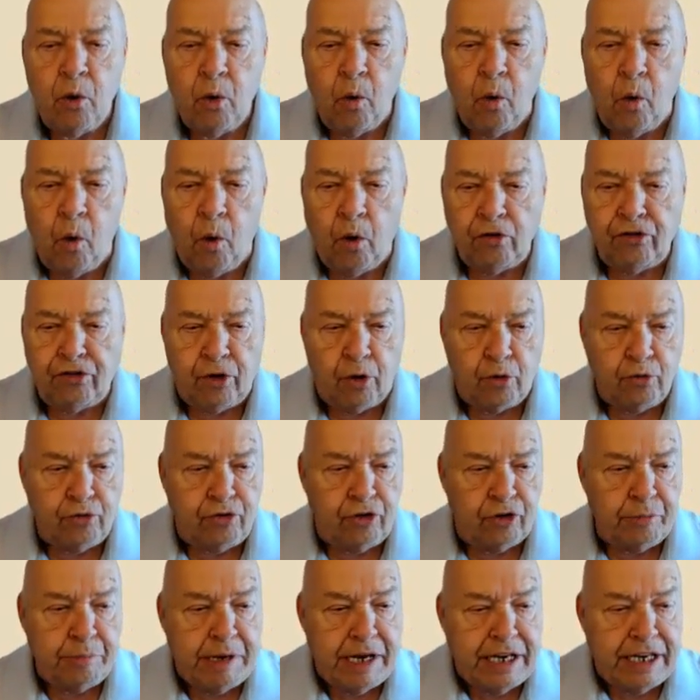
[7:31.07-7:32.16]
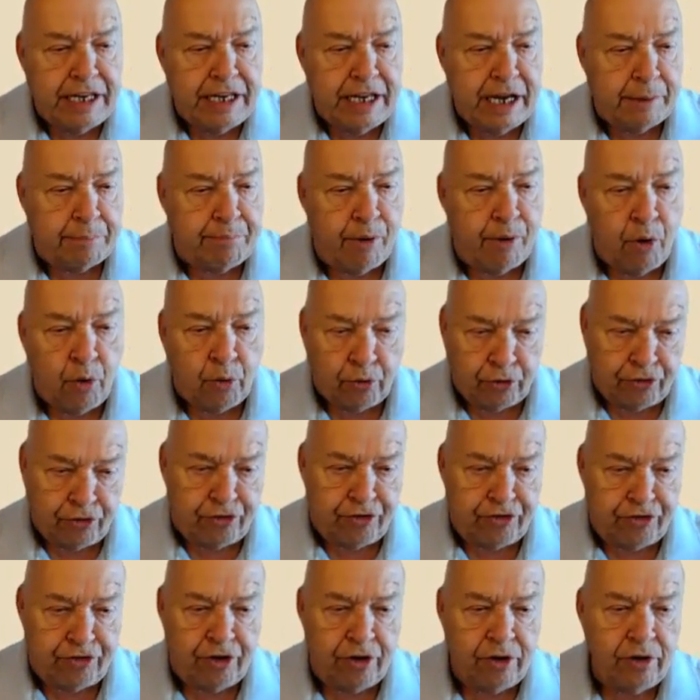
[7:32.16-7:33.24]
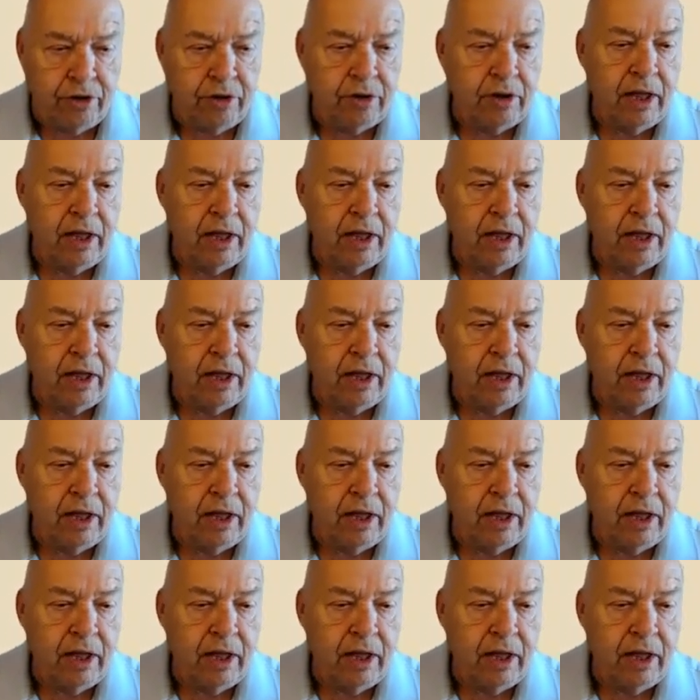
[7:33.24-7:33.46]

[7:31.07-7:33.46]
or social media posts,